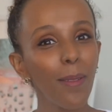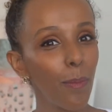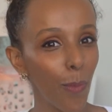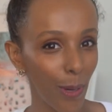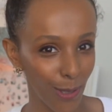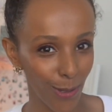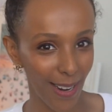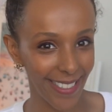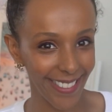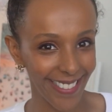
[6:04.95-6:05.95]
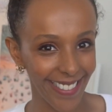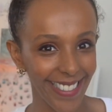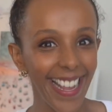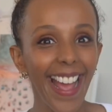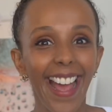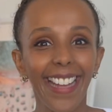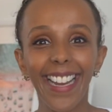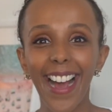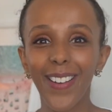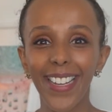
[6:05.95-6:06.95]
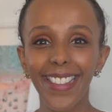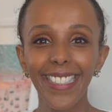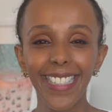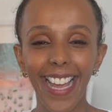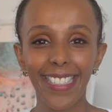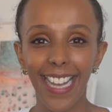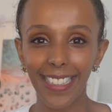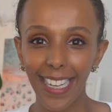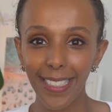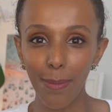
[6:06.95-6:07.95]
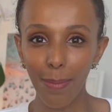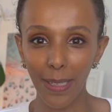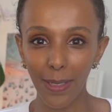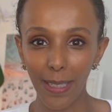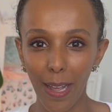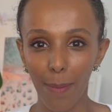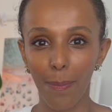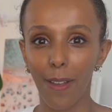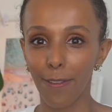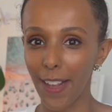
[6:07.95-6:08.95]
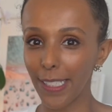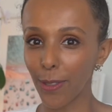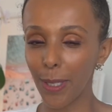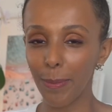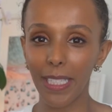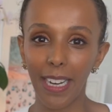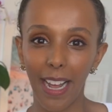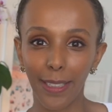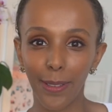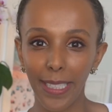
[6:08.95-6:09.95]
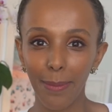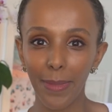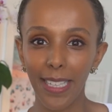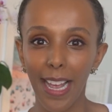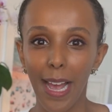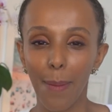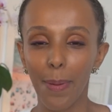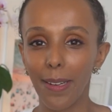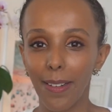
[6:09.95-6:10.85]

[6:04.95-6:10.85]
moisturizers. Now, in this case, I like to bundle up face creams and eye creams, but